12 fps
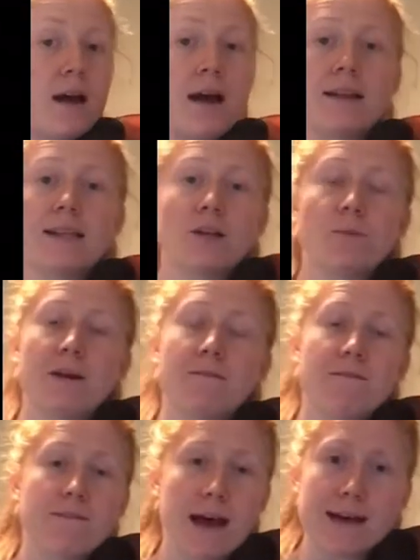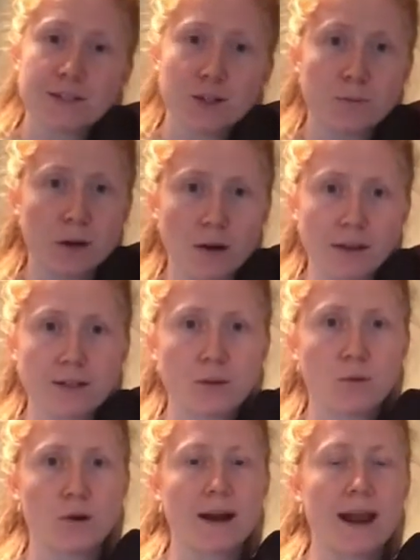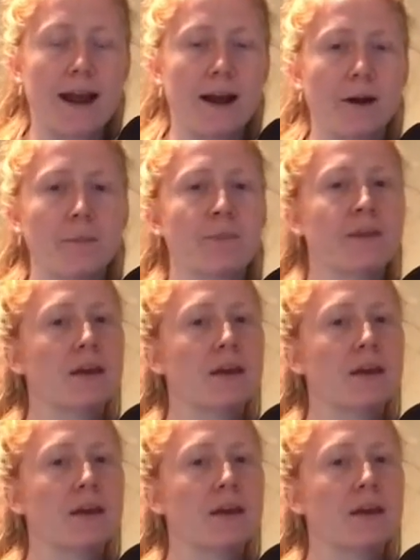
a little bit faster bow, a little more air.